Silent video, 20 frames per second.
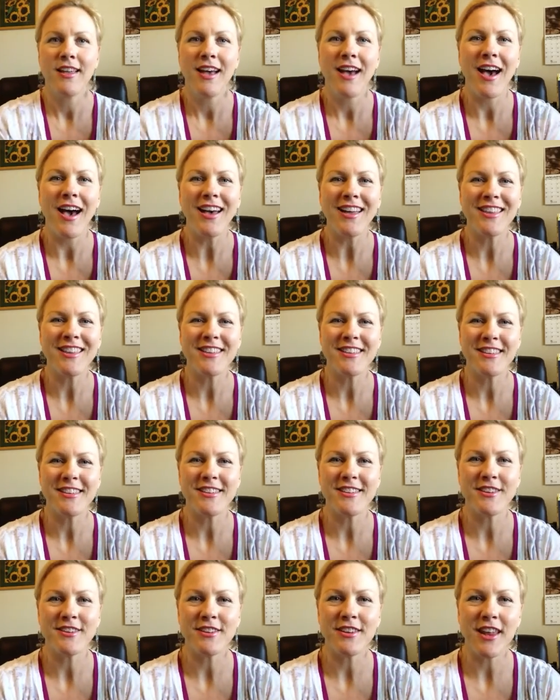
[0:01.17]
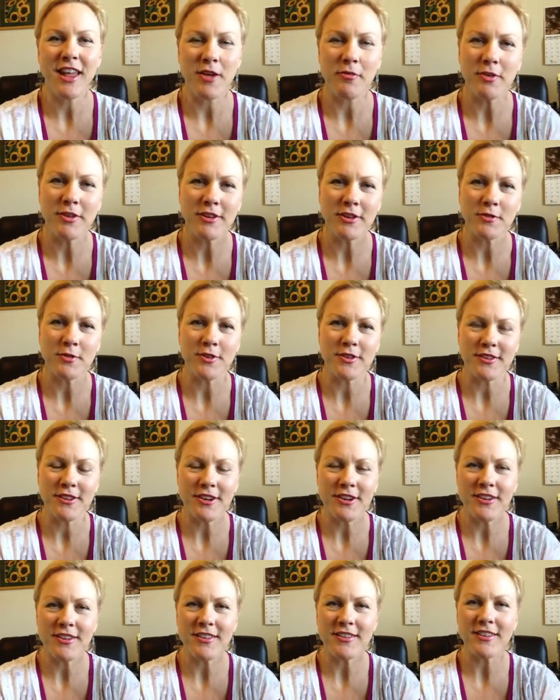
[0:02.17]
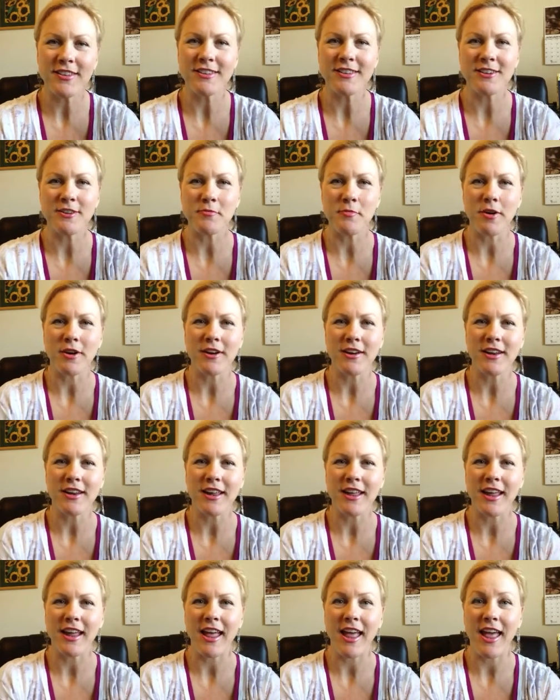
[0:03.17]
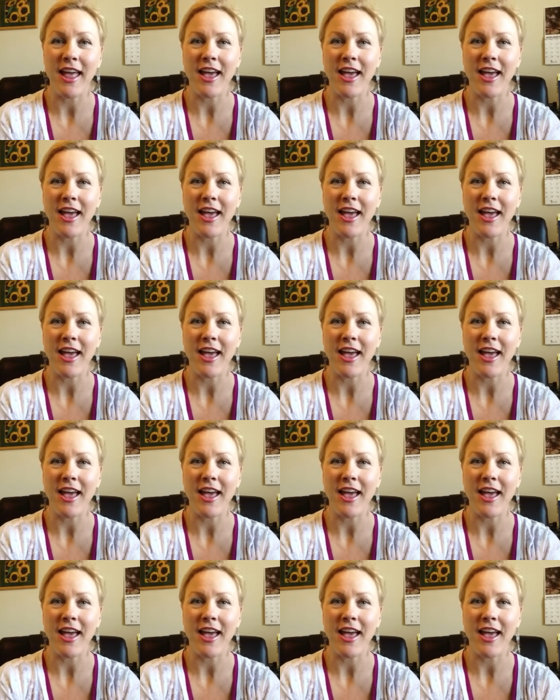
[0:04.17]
Hi, this is Susan Hamilton with Zero to 60 Marketing,